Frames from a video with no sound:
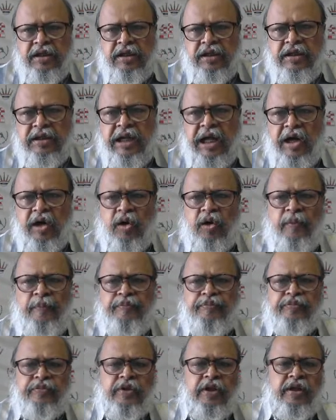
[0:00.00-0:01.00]
Now,
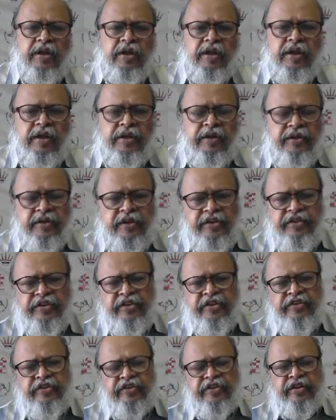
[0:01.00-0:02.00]
this
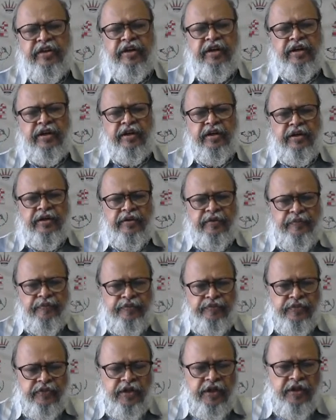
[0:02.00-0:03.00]
is a
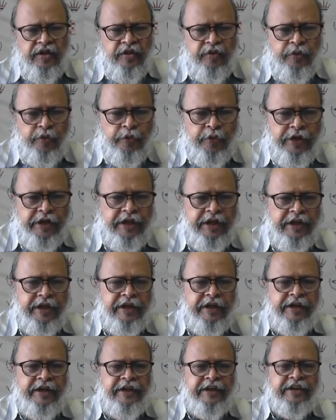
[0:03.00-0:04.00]
very
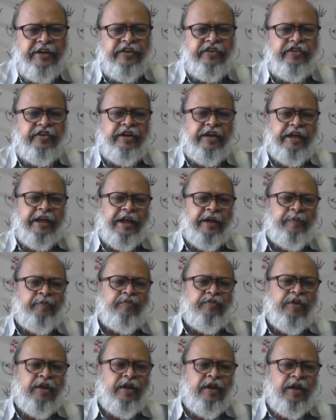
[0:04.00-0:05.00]
interesting
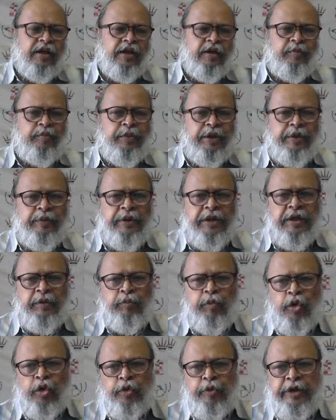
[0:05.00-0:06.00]
game between
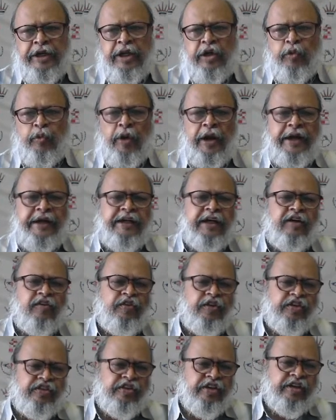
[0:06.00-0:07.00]
Botvinnik White and
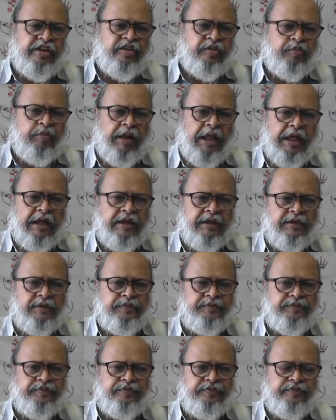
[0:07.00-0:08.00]
Fischer is Black.
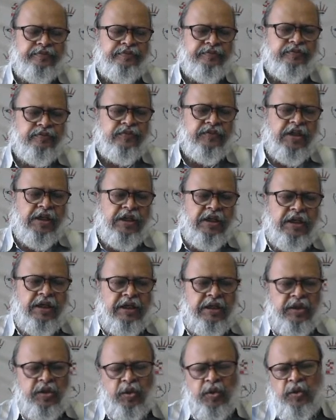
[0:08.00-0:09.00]

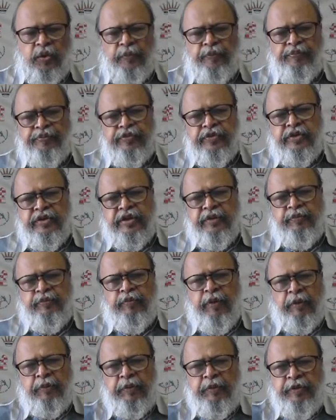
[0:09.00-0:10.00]
You know,
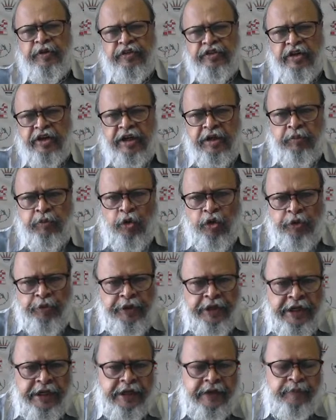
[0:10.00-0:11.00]
Bobby Fischer and
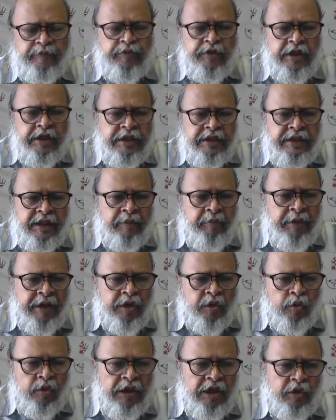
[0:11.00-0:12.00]
Botvinnik, they
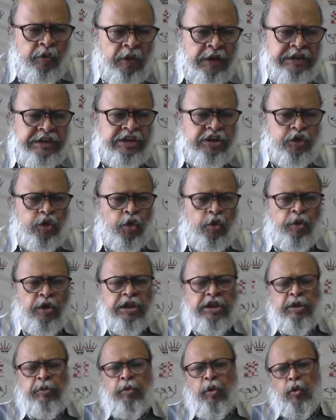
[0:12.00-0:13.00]
met only once over
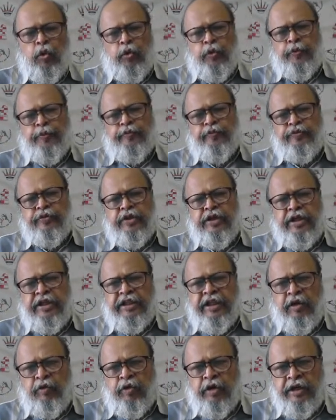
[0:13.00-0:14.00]
the board in
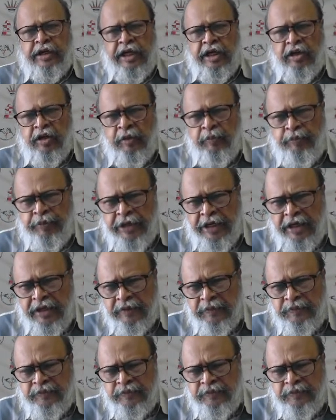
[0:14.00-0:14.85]
the Varna Olympiad.